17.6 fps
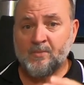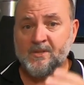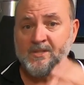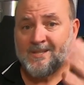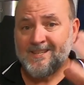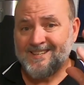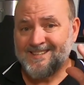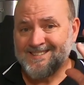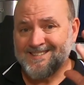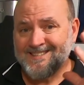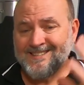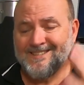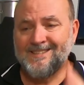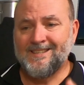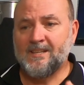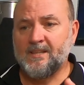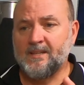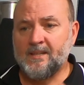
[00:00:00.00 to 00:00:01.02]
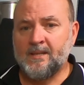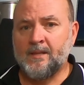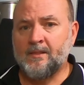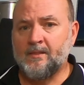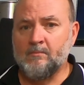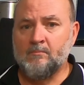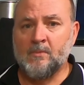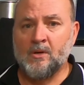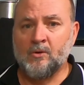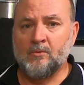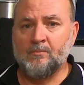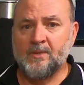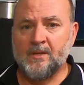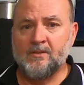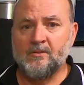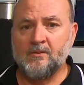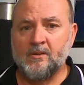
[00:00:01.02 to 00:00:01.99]
but you can get the malt
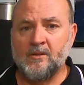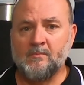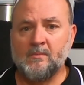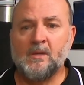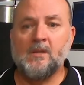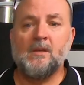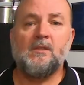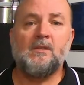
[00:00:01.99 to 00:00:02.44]
big time.